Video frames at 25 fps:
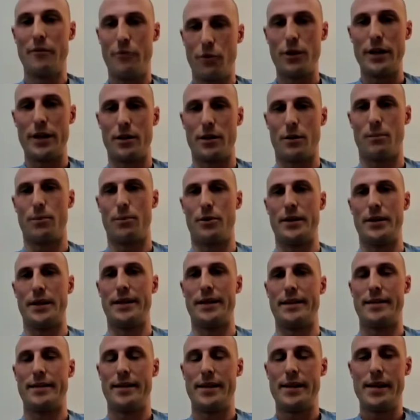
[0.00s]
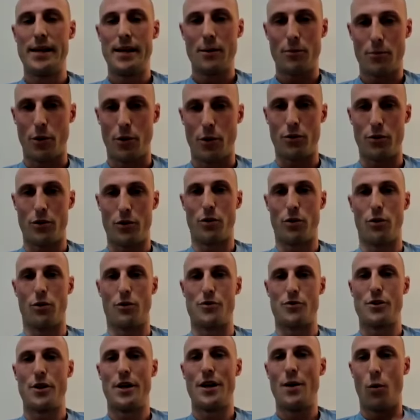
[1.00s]
fully complete
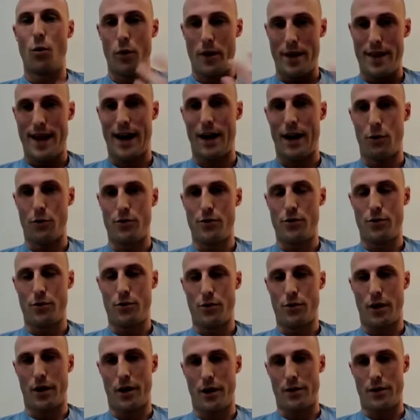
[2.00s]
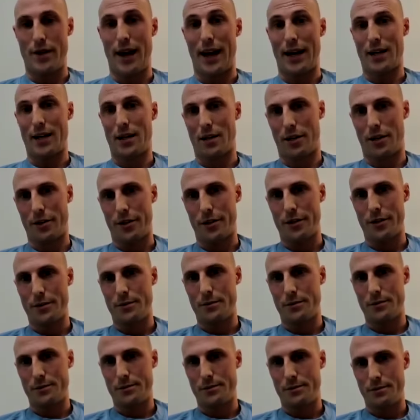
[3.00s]
protocols without that clutter,
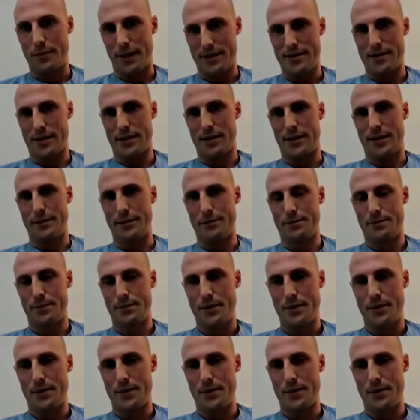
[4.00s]
basically.